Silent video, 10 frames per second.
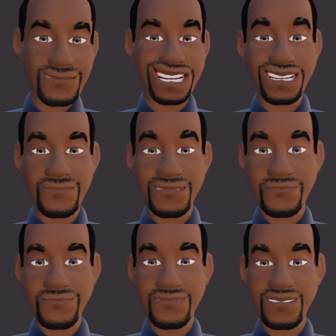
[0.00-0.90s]

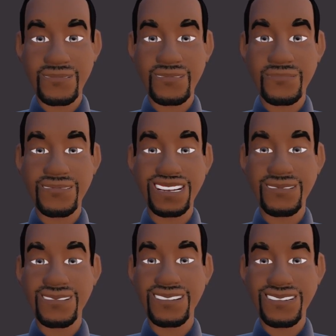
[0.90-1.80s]
Anyway, those are my
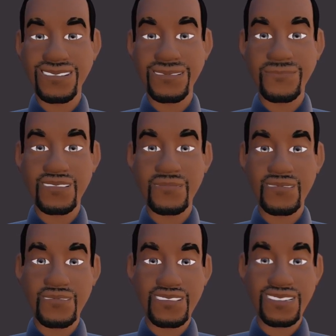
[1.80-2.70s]
thoughts. Let me know
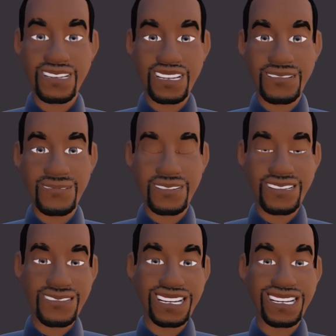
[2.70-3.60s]
what yours are in the
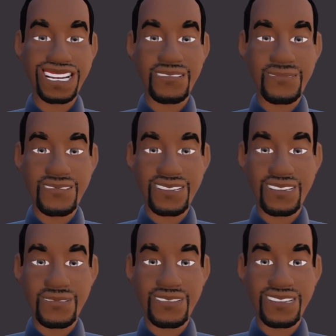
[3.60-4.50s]
comments, and I will see
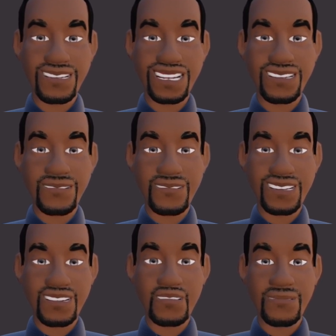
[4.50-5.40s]
you in the next
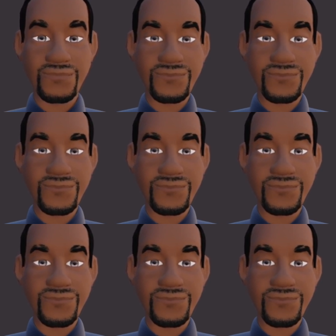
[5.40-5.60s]
video.